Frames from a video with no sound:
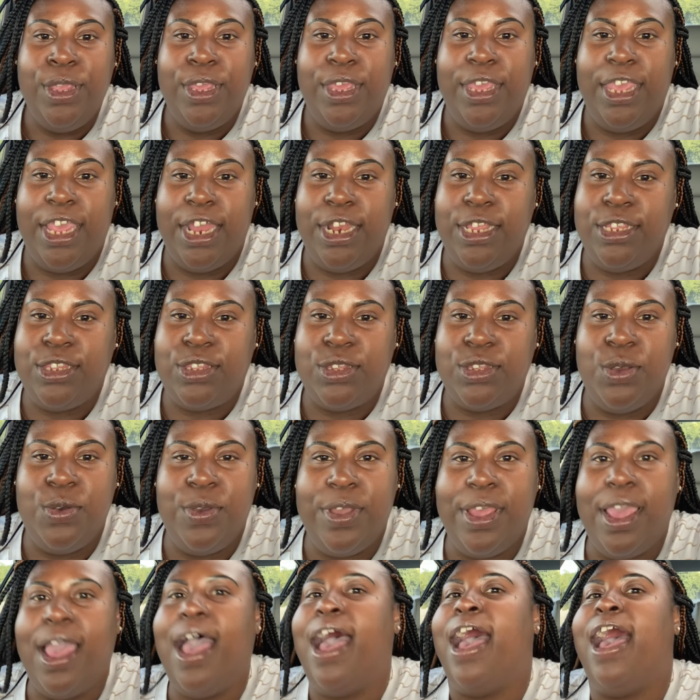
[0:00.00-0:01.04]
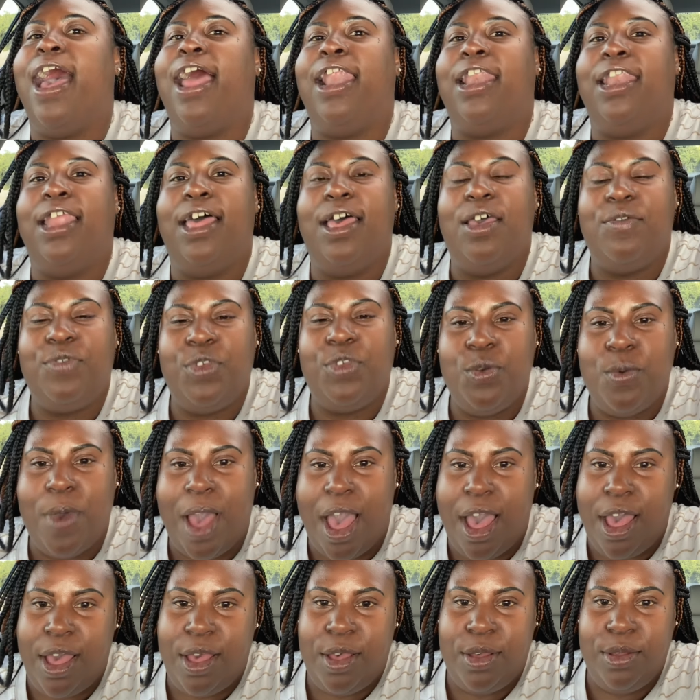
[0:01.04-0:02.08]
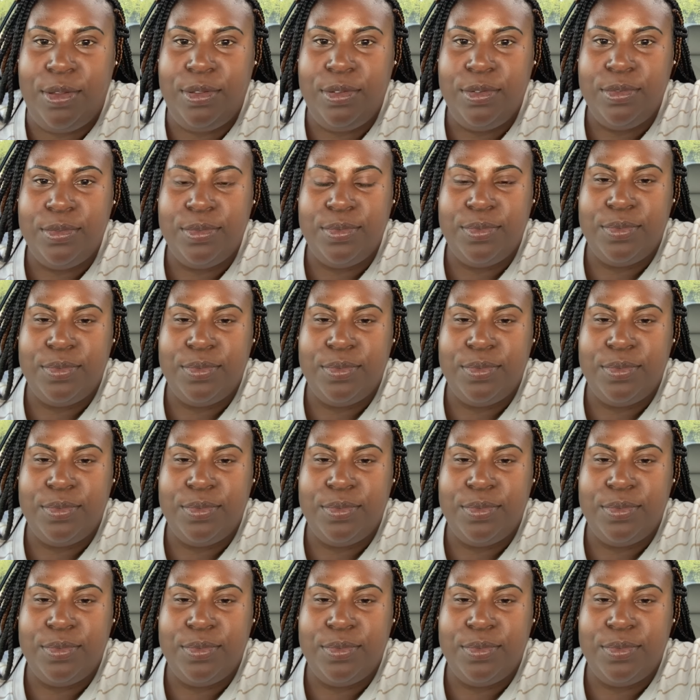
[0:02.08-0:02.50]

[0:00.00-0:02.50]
Get into it. I love you all.